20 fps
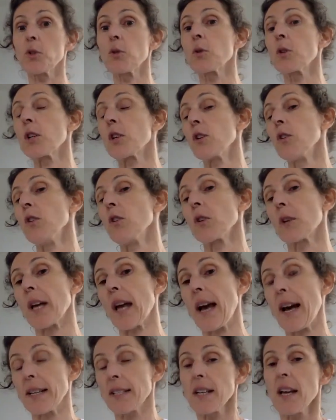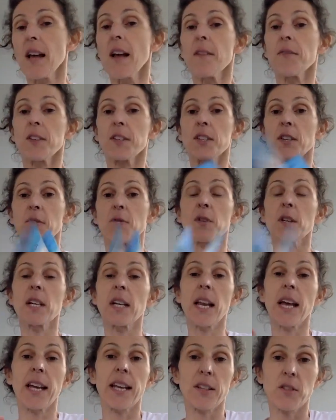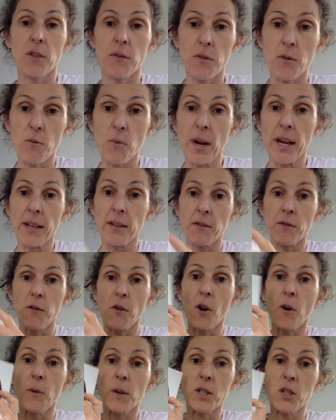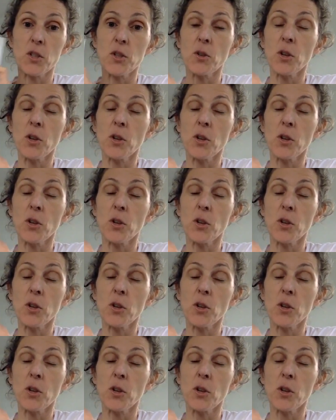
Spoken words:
You can look at the different layers of the rainforest.